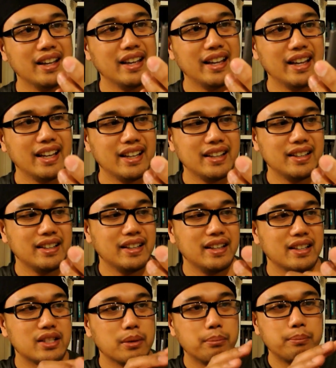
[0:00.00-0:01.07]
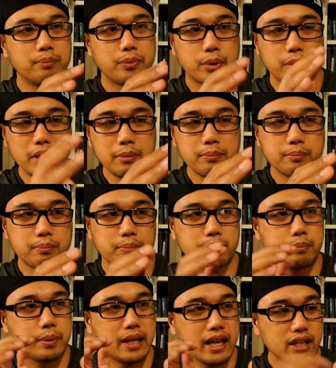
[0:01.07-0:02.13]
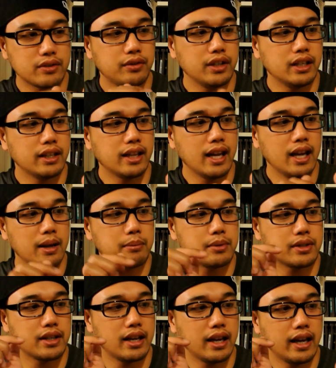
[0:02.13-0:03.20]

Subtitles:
And it's 3 PS Vita games